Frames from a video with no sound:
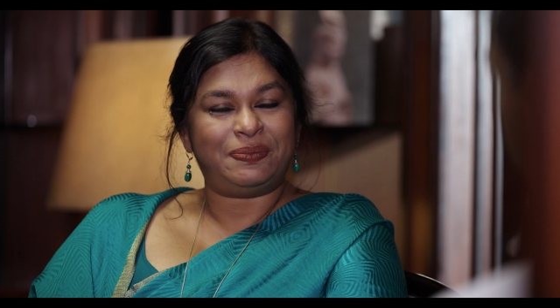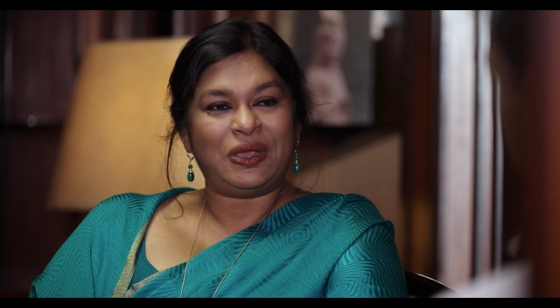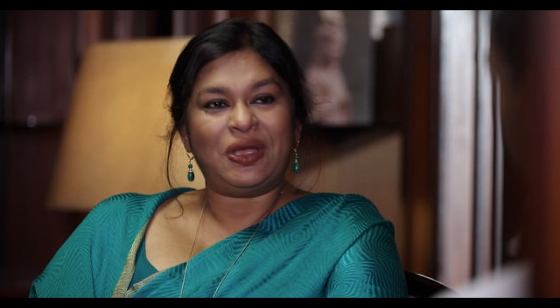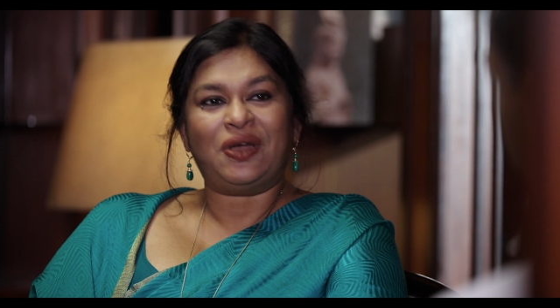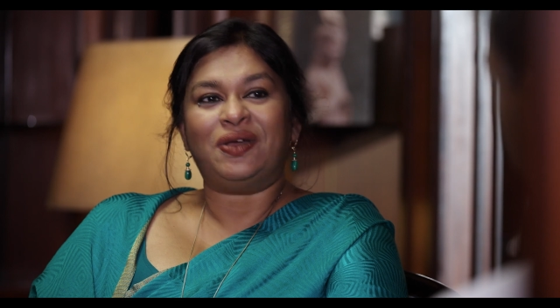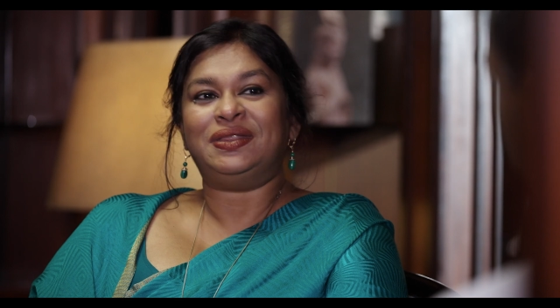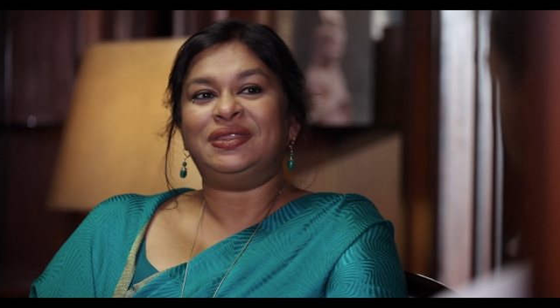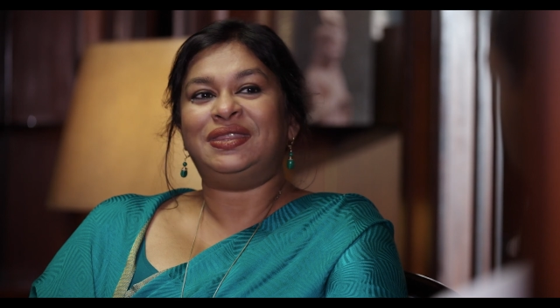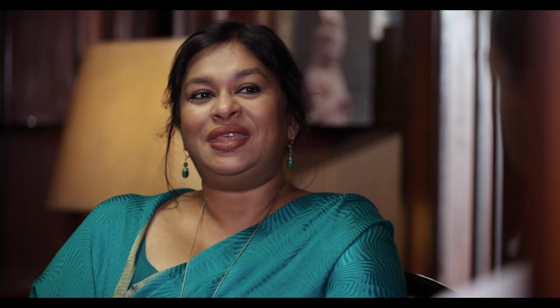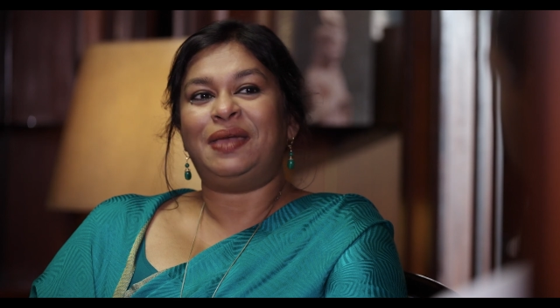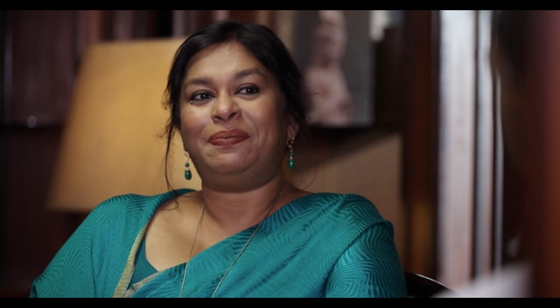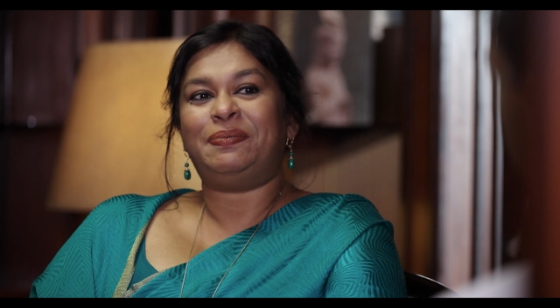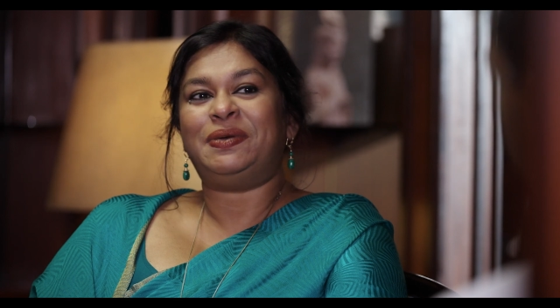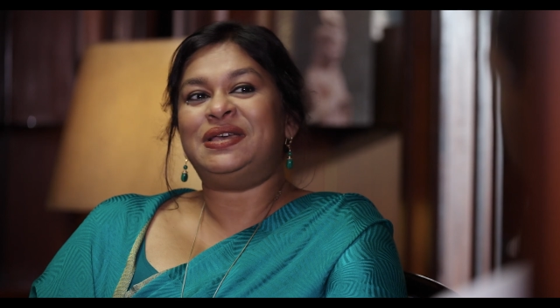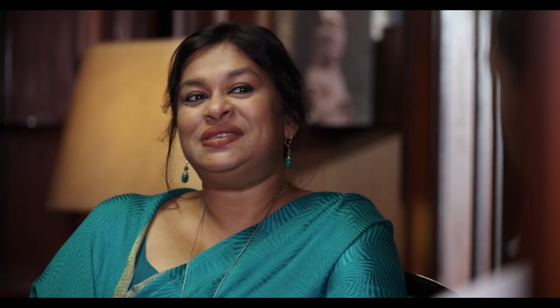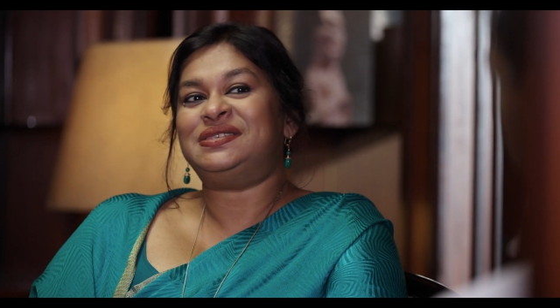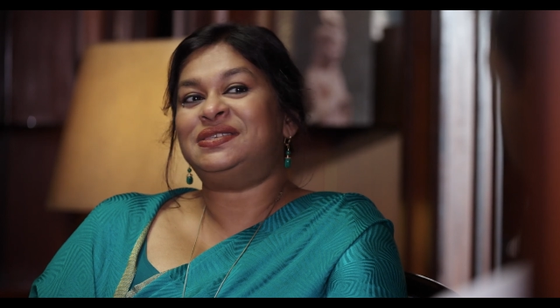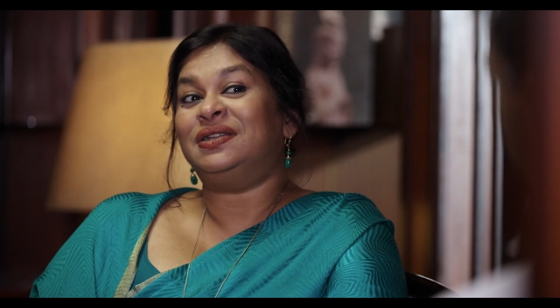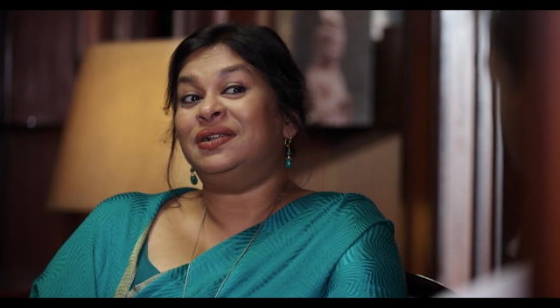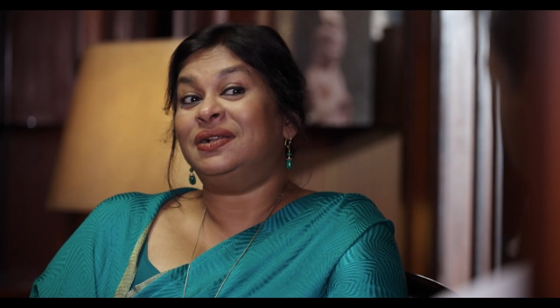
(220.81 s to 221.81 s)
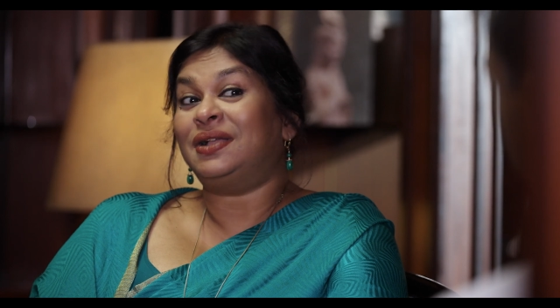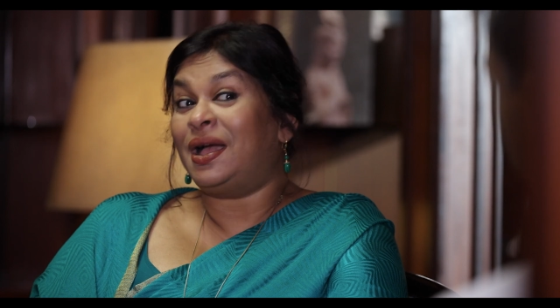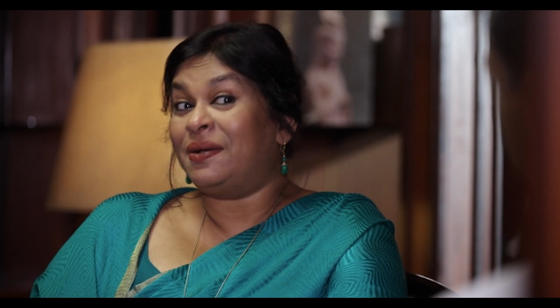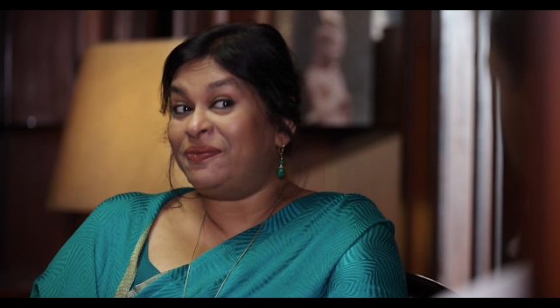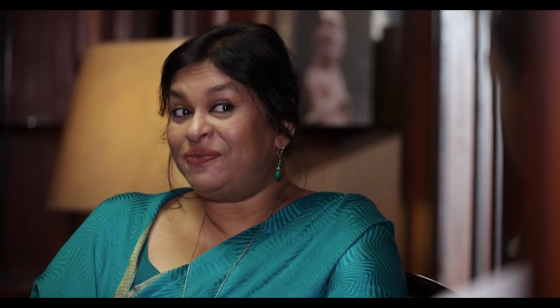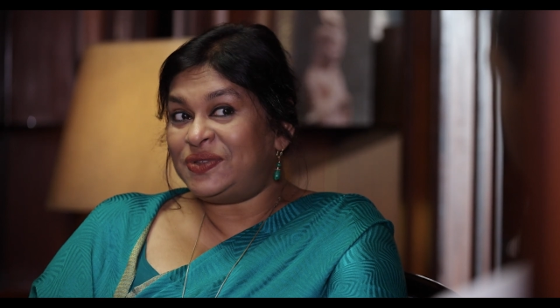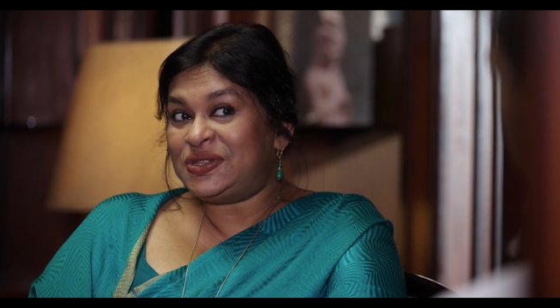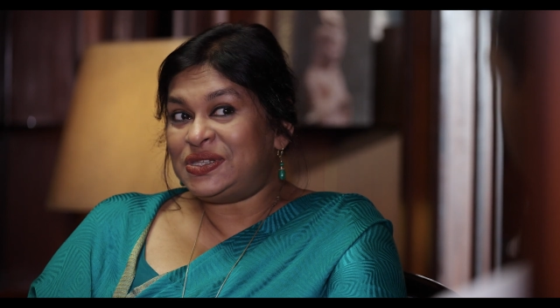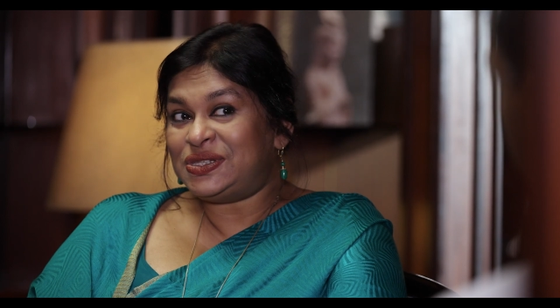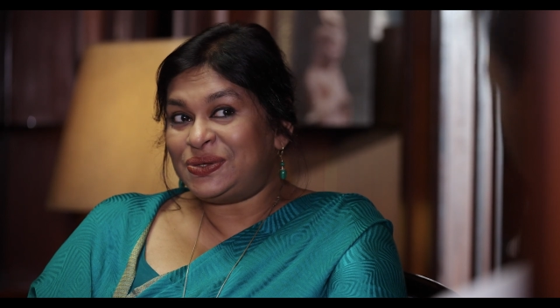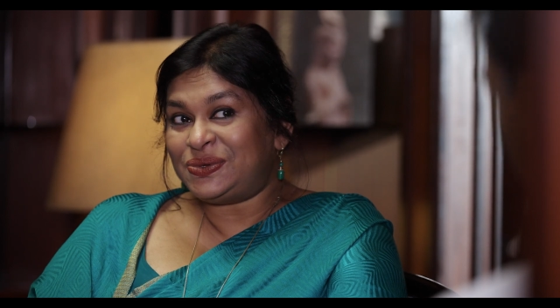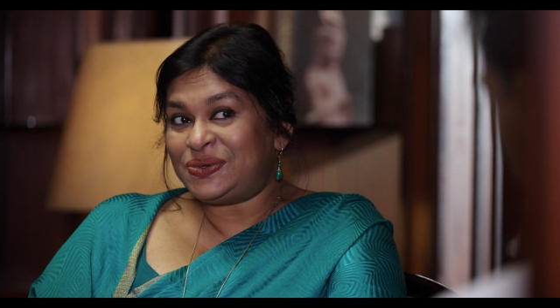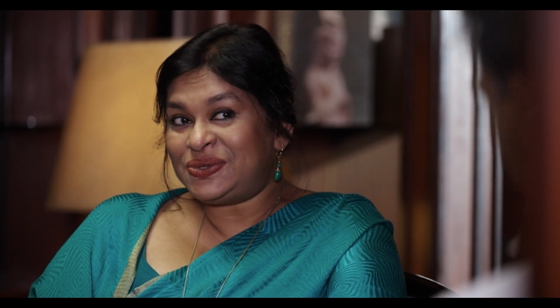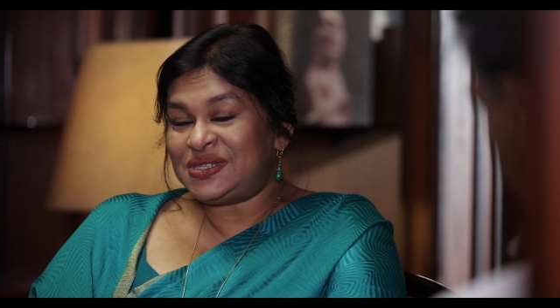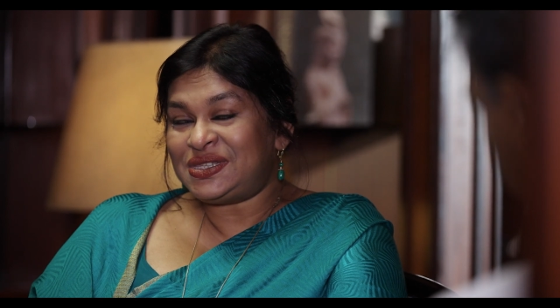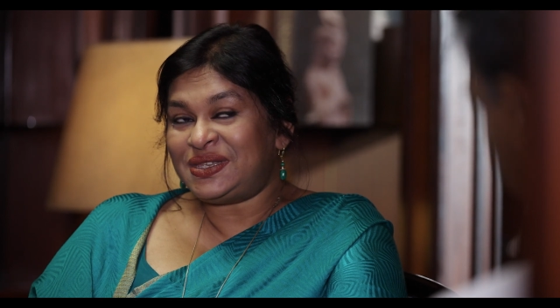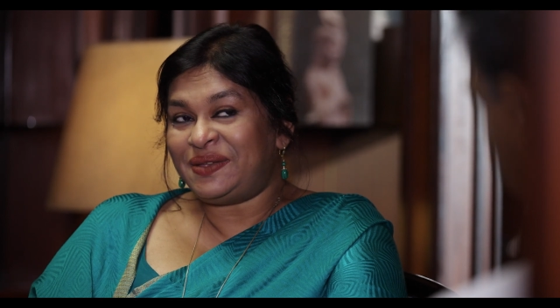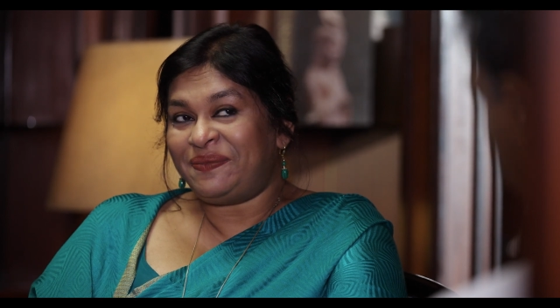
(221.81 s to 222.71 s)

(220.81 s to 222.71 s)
beyond their personal comfort zones,